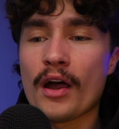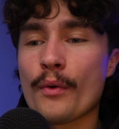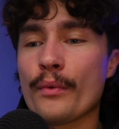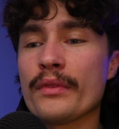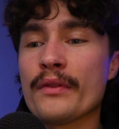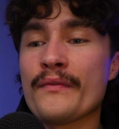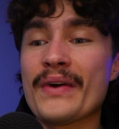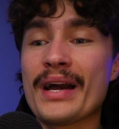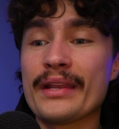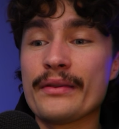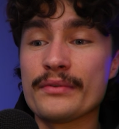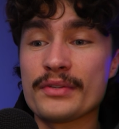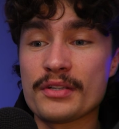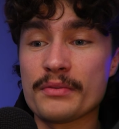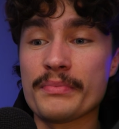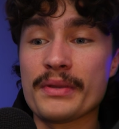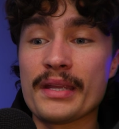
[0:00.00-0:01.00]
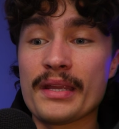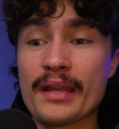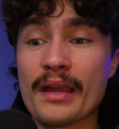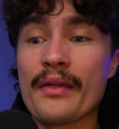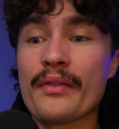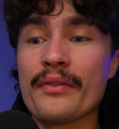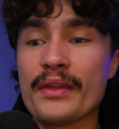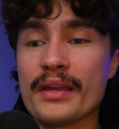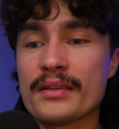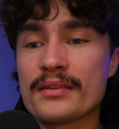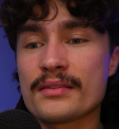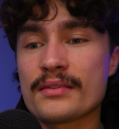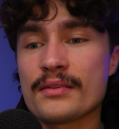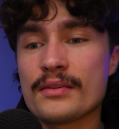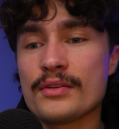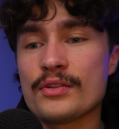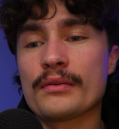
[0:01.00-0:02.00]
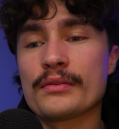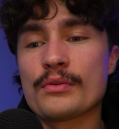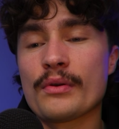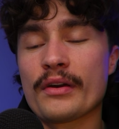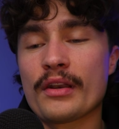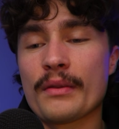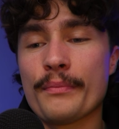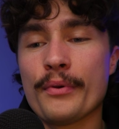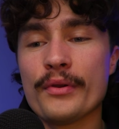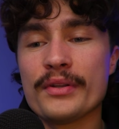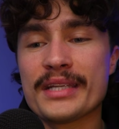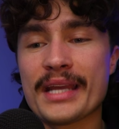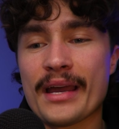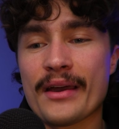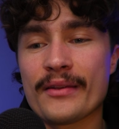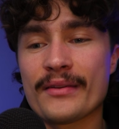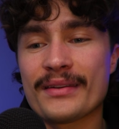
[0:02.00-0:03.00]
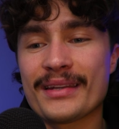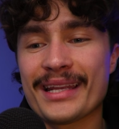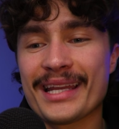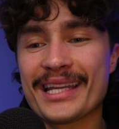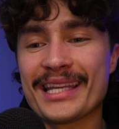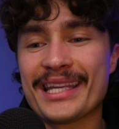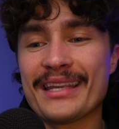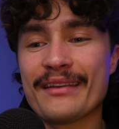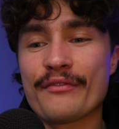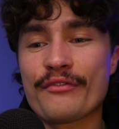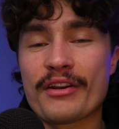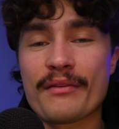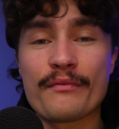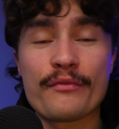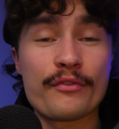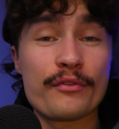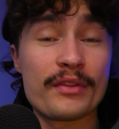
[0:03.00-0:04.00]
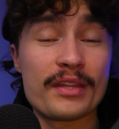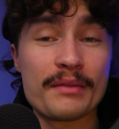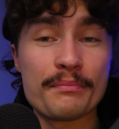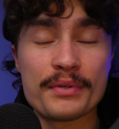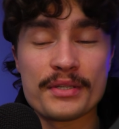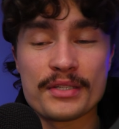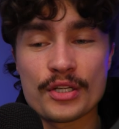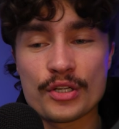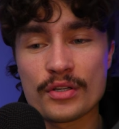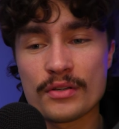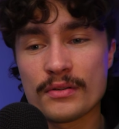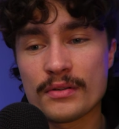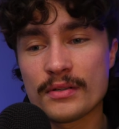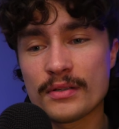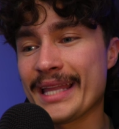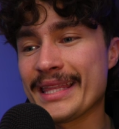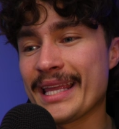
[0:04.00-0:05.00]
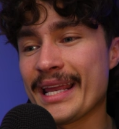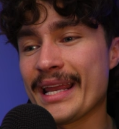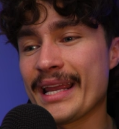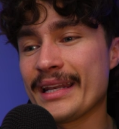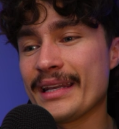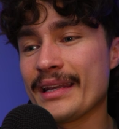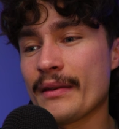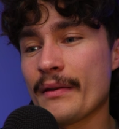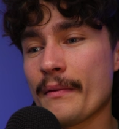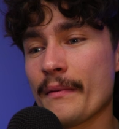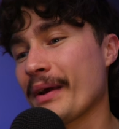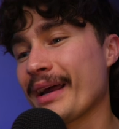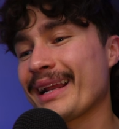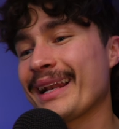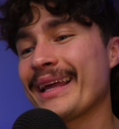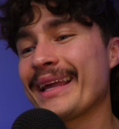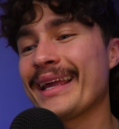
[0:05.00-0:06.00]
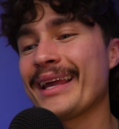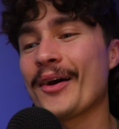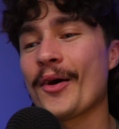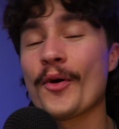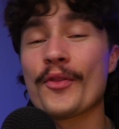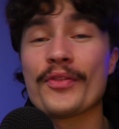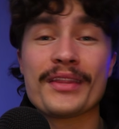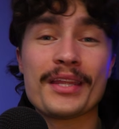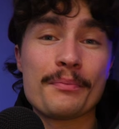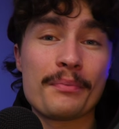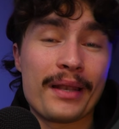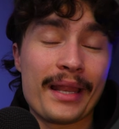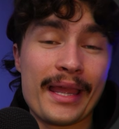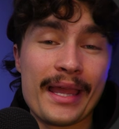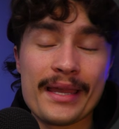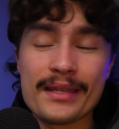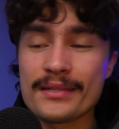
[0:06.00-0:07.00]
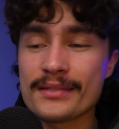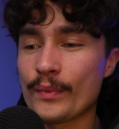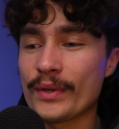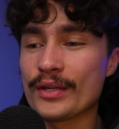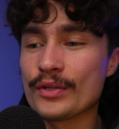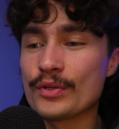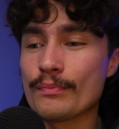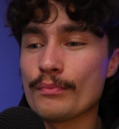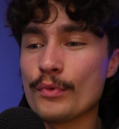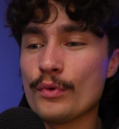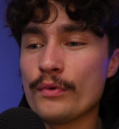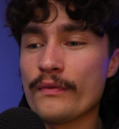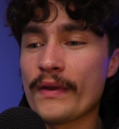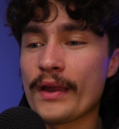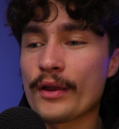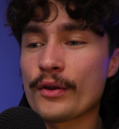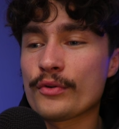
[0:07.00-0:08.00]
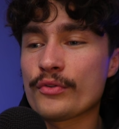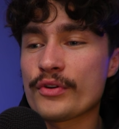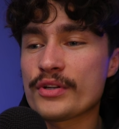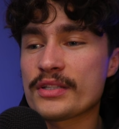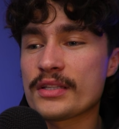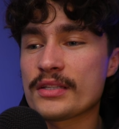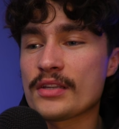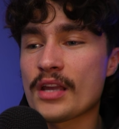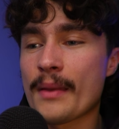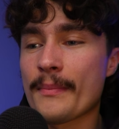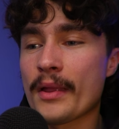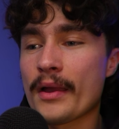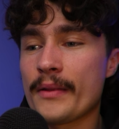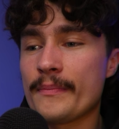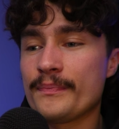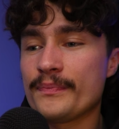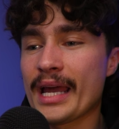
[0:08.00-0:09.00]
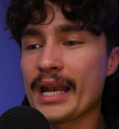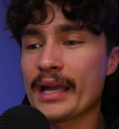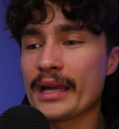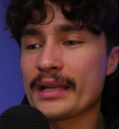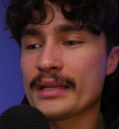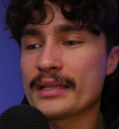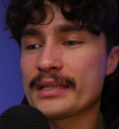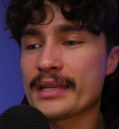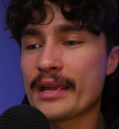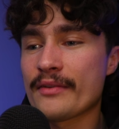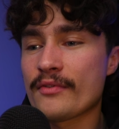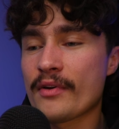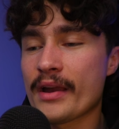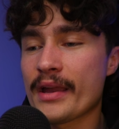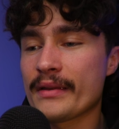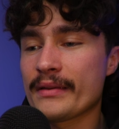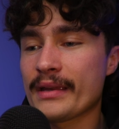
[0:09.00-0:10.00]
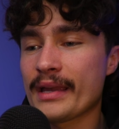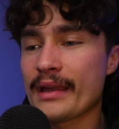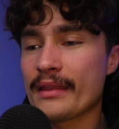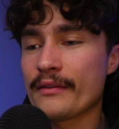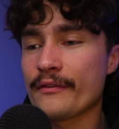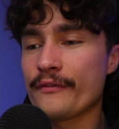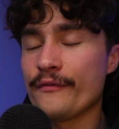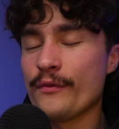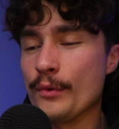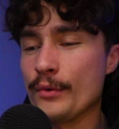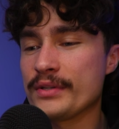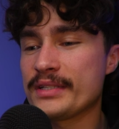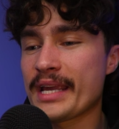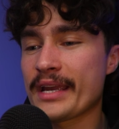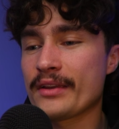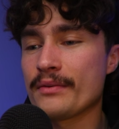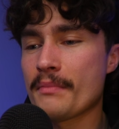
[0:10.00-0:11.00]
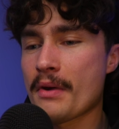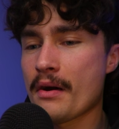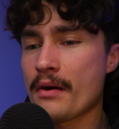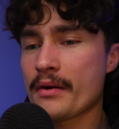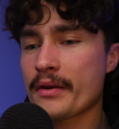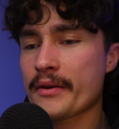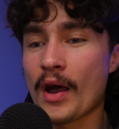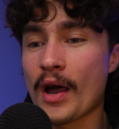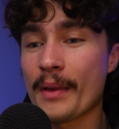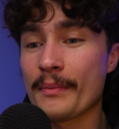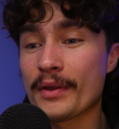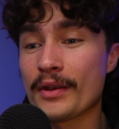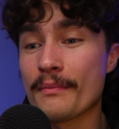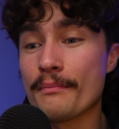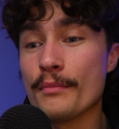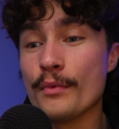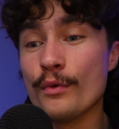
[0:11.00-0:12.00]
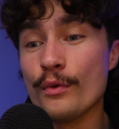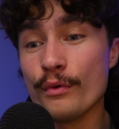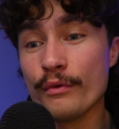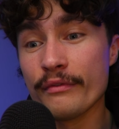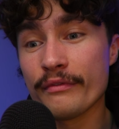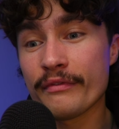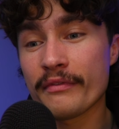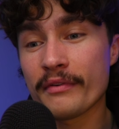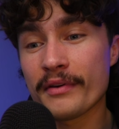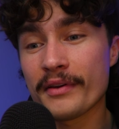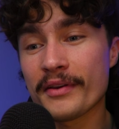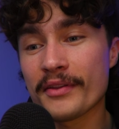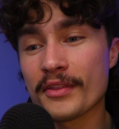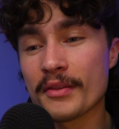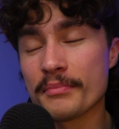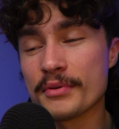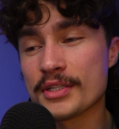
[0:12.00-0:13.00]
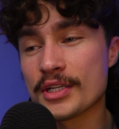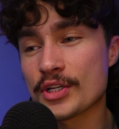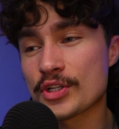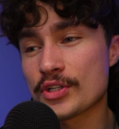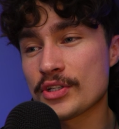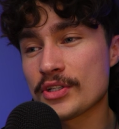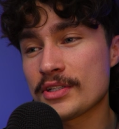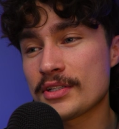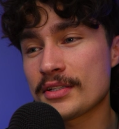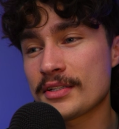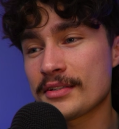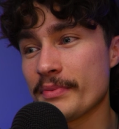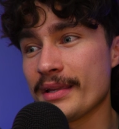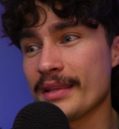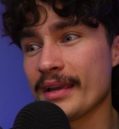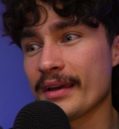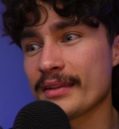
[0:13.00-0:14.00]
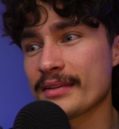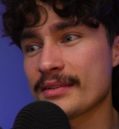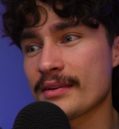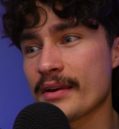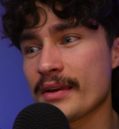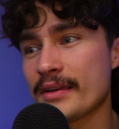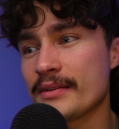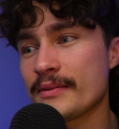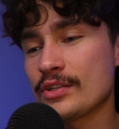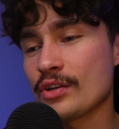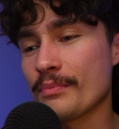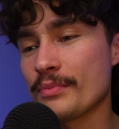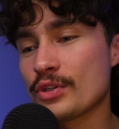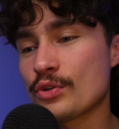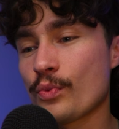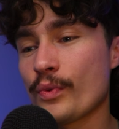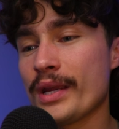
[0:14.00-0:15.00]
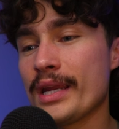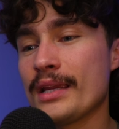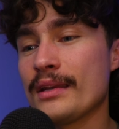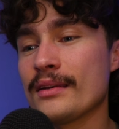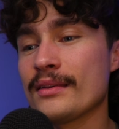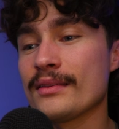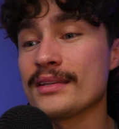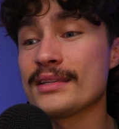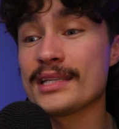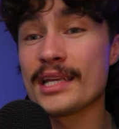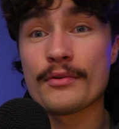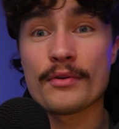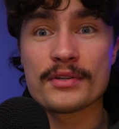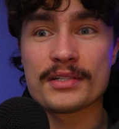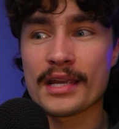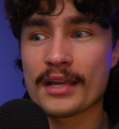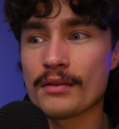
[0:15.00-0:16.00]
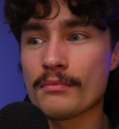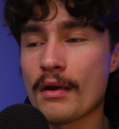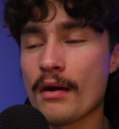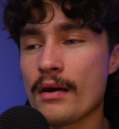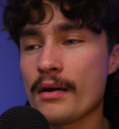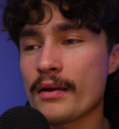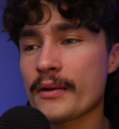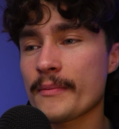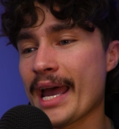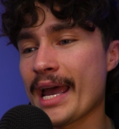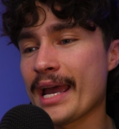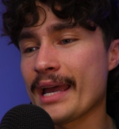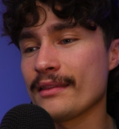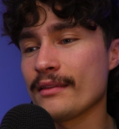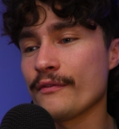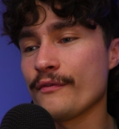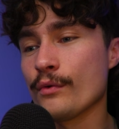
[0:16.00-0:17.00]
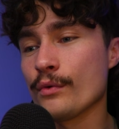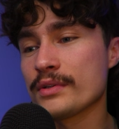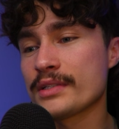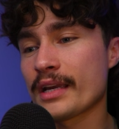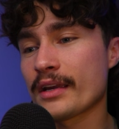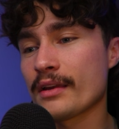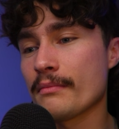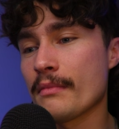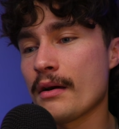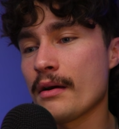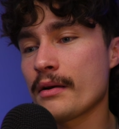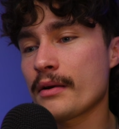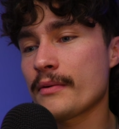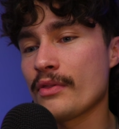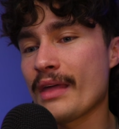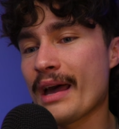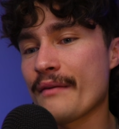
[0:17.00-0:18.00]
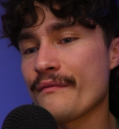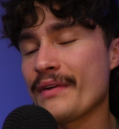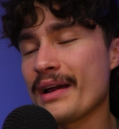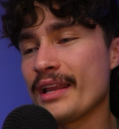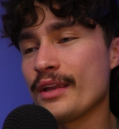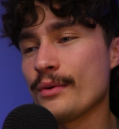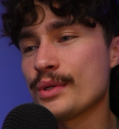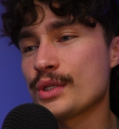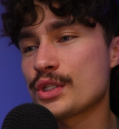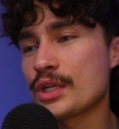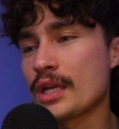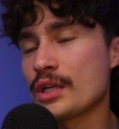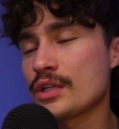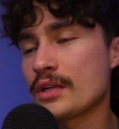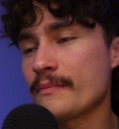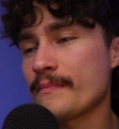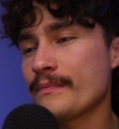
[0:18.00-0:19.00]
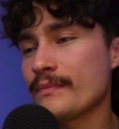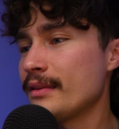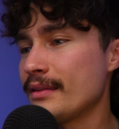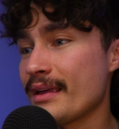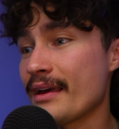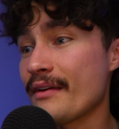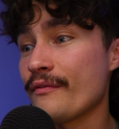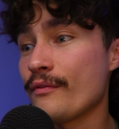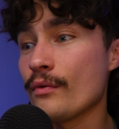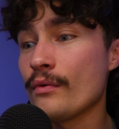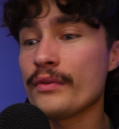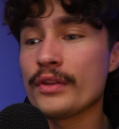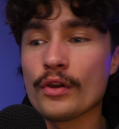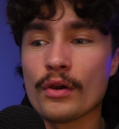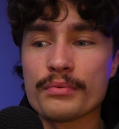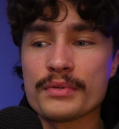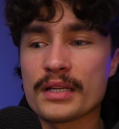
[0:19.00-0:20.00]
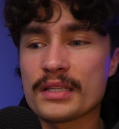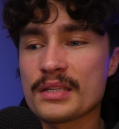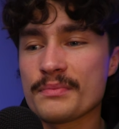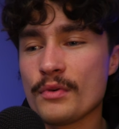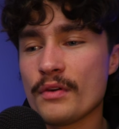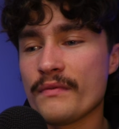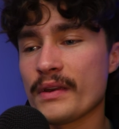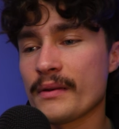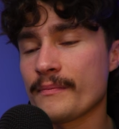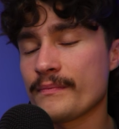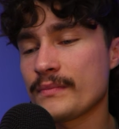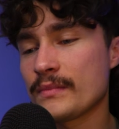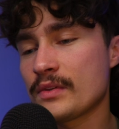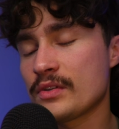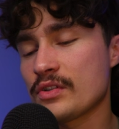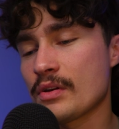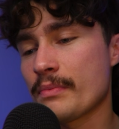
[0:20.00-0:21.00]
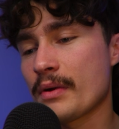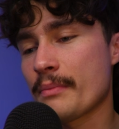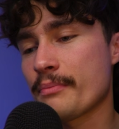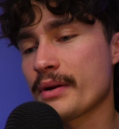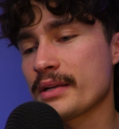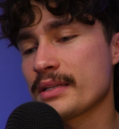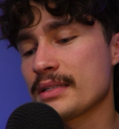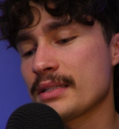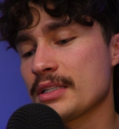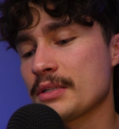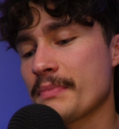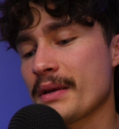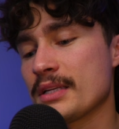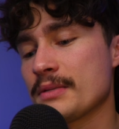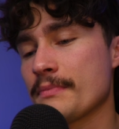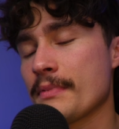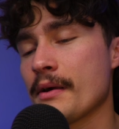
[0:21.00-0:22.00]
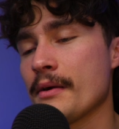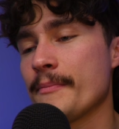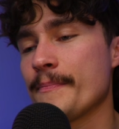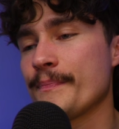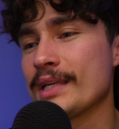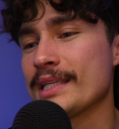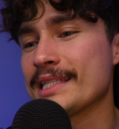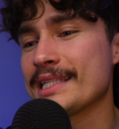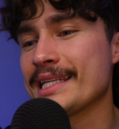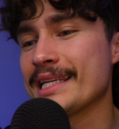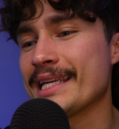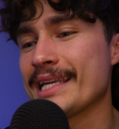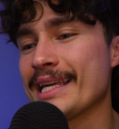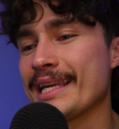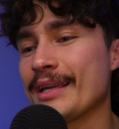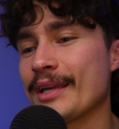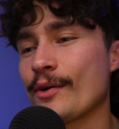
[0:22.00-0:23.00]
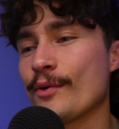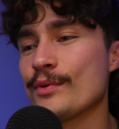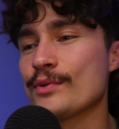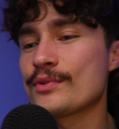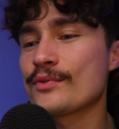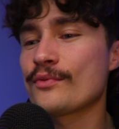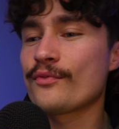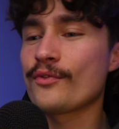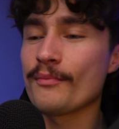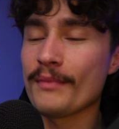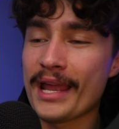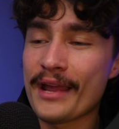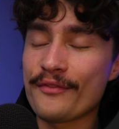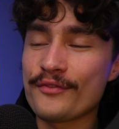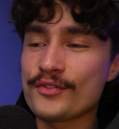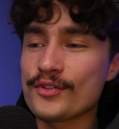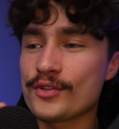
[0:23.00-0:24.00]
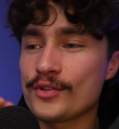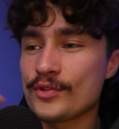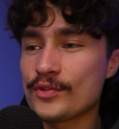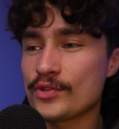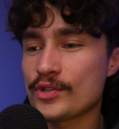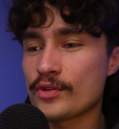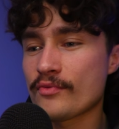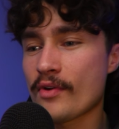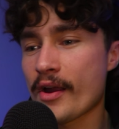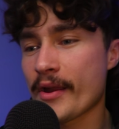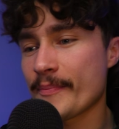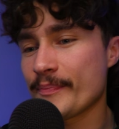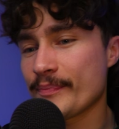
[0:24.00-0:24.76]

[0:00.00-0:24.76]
I want the values to be this. So I'm going to put down a keyframe for the position. And then by clicking on the playhead, we can move it across the timeline. And I can say, right, at the 4-second mark, I'm going to move the positions be the other side. So between the 0-second mark and the 4-second mark, that value is changing and therefore the object is moving. So by pressing spacebar, you can see it goes from left to right.